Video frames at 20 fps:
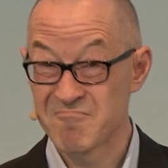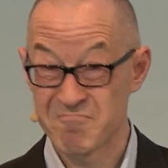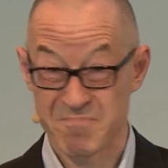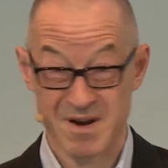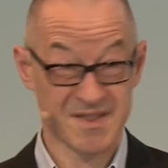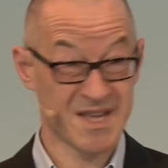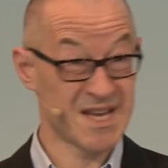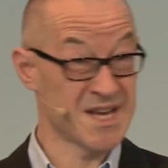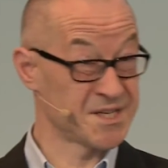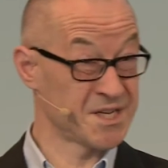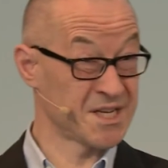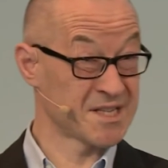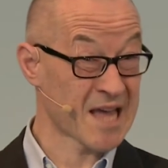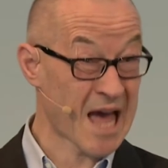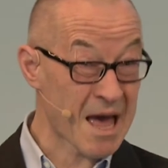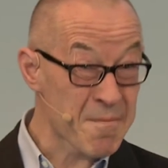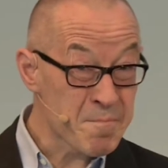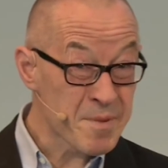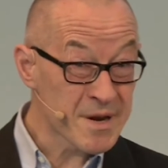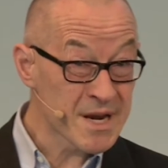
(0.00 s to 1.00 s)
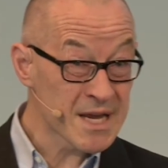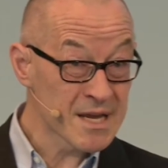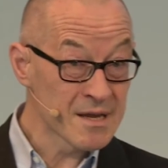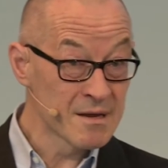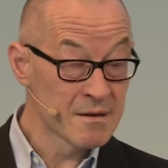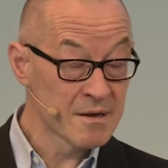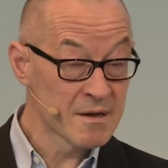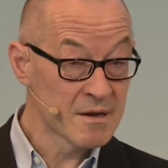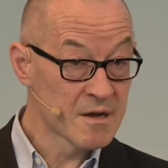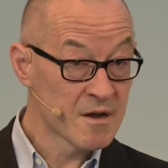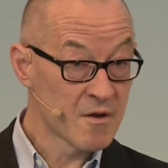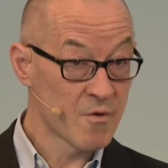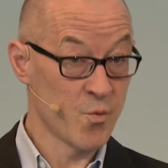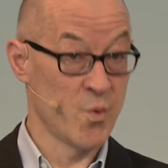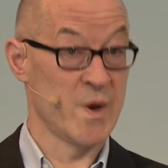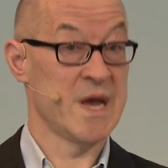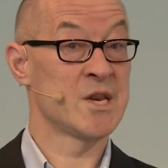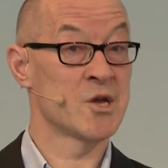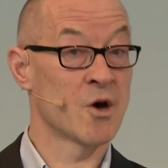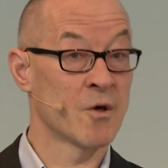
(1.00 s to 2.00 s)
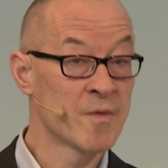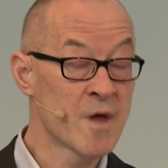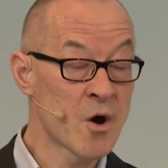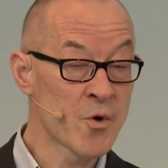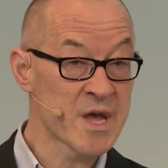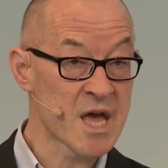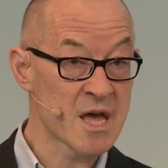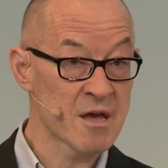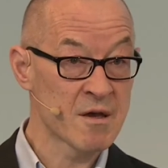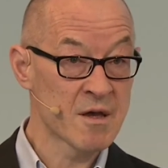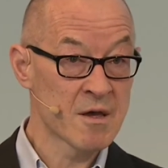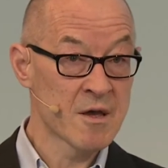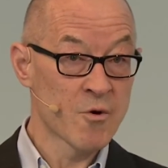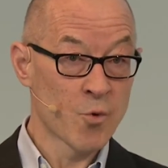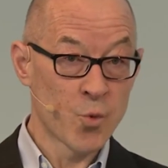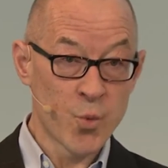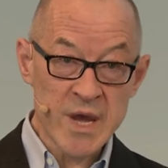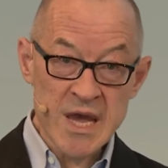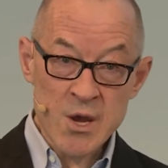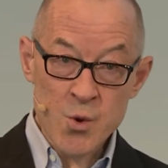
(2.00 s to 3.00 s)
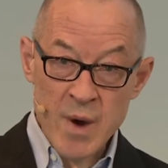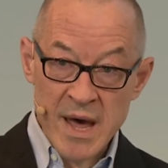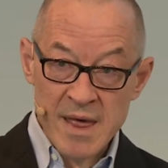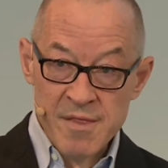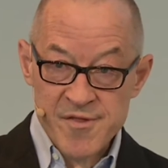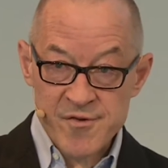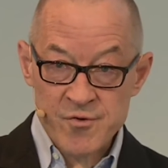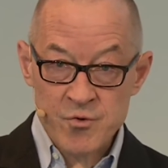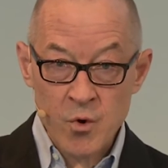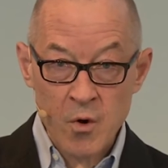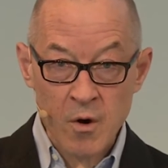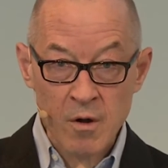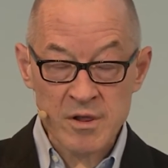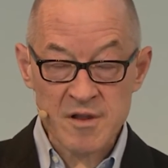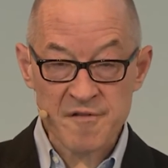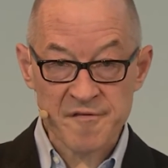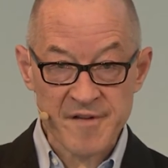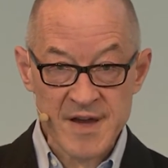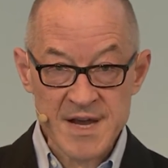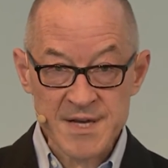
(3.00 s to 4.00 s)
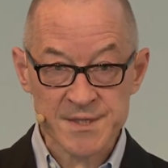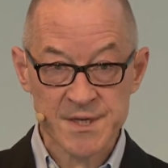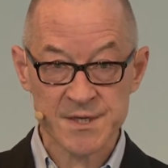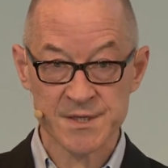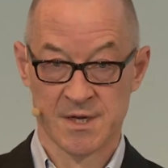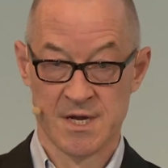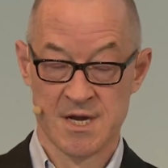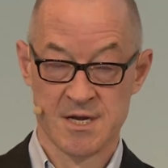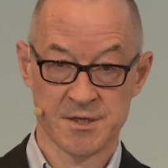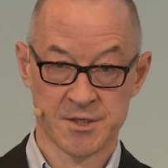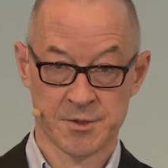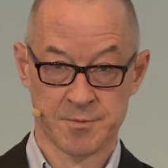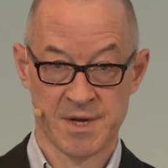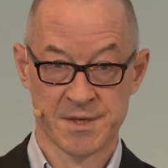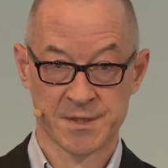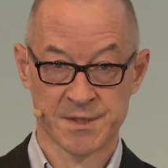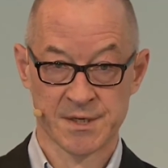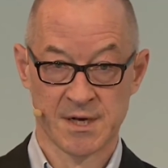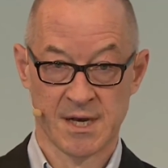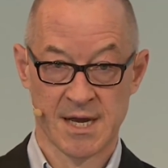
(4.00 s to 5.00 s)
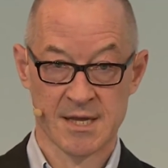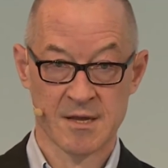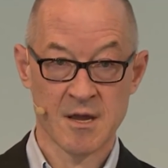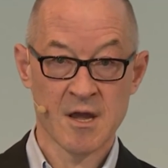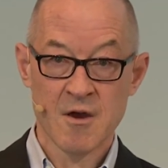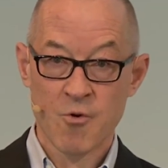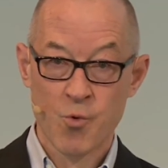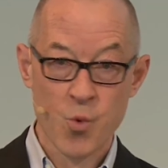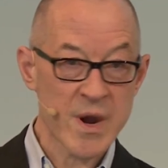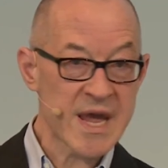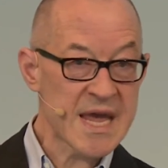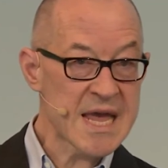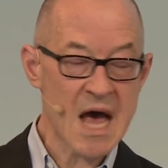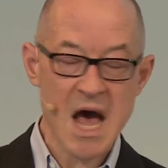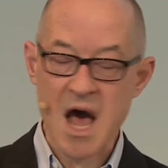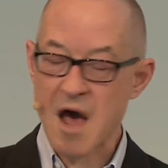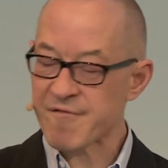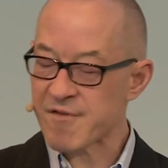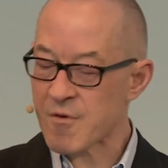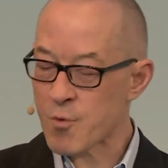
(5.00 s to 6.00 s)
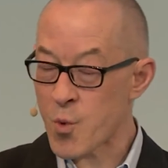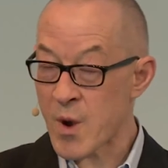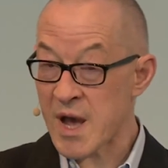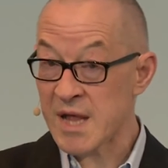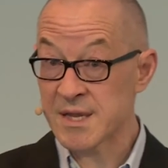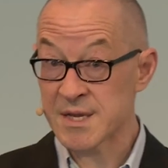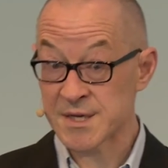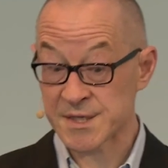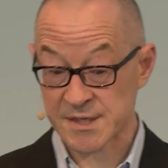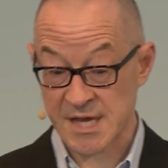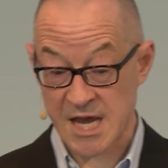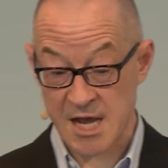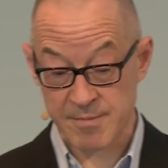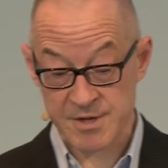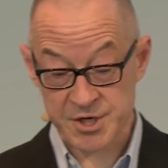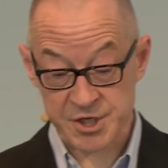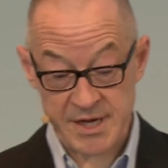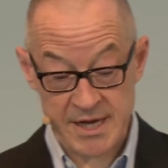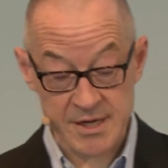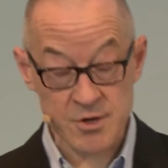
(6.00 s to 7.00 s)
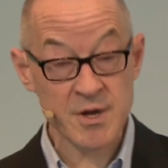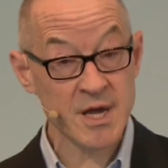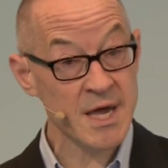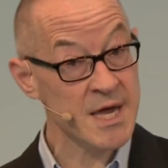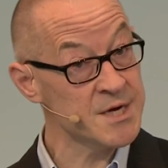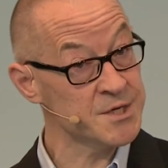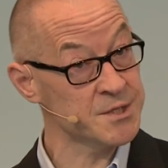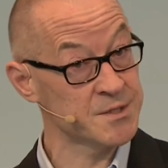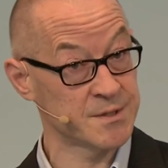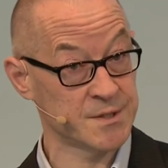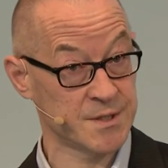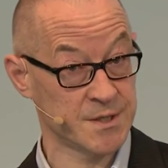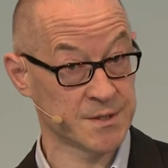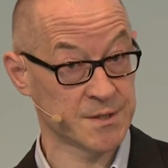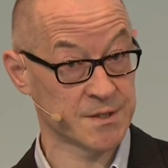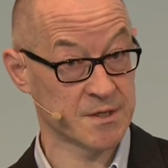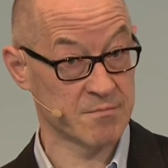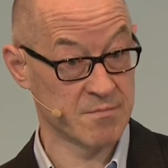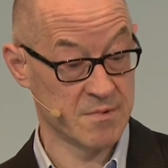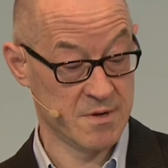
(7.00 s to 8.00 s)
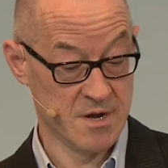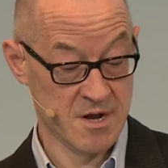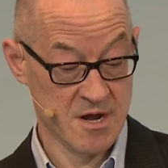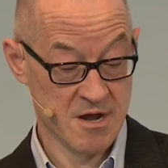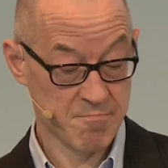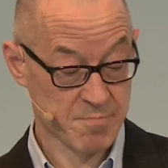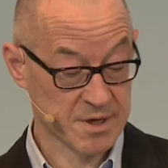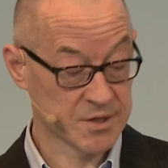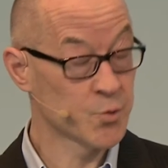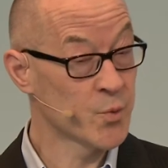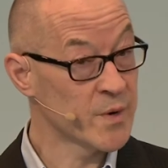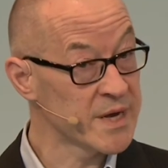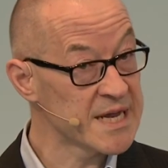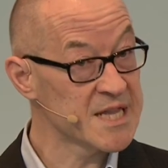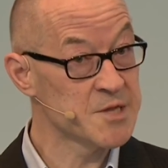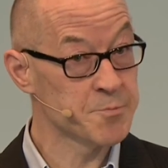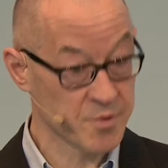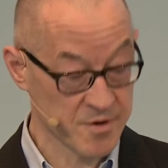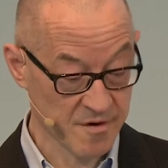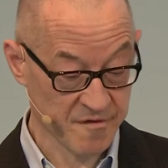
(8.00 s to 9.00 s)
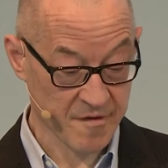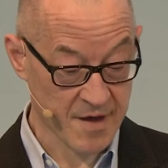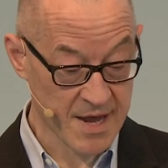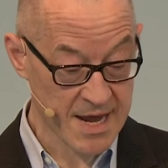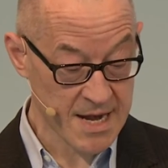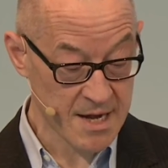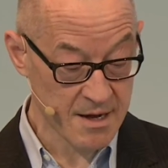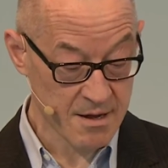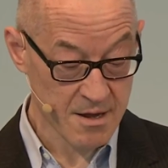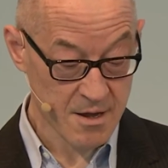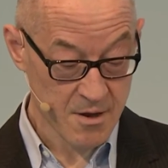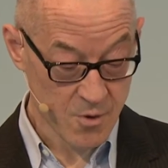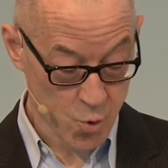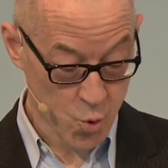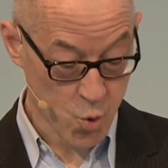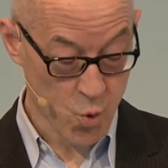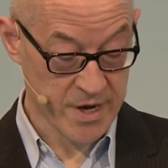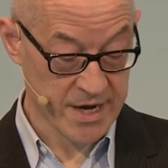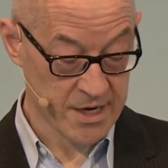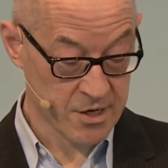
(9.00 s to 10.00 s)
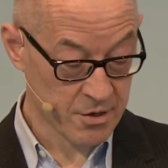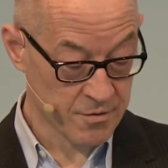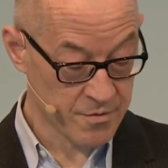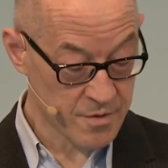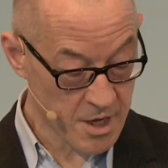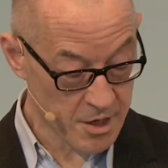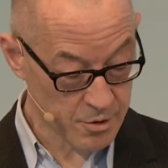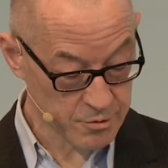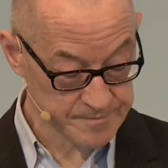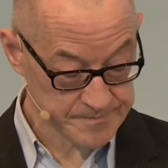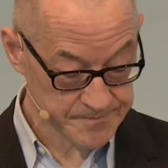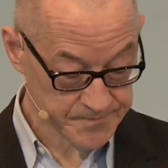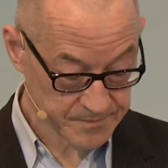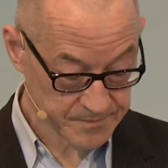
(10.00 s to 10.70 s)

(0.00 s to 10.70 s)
But is it happening? We don't know yet. We went through all the phases here in Switzerland. We have a well-established education system. But will it prevail? We don't know.